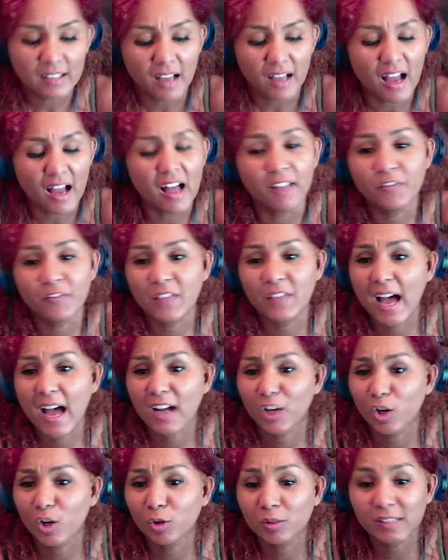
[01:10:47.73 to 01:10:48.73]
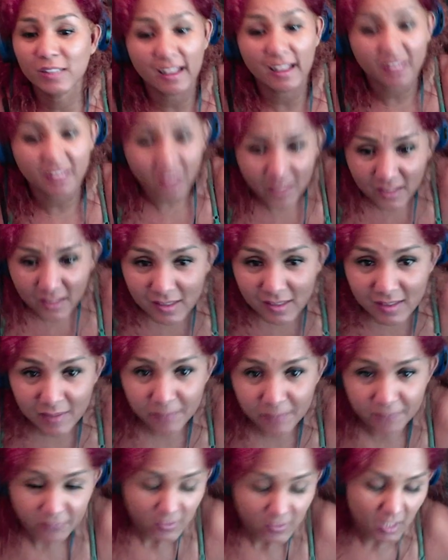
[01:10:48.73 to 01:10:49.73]
And that goes like this.
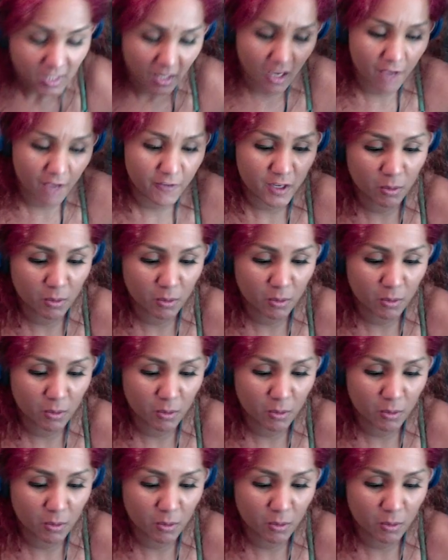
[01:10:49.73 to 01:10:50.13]
If you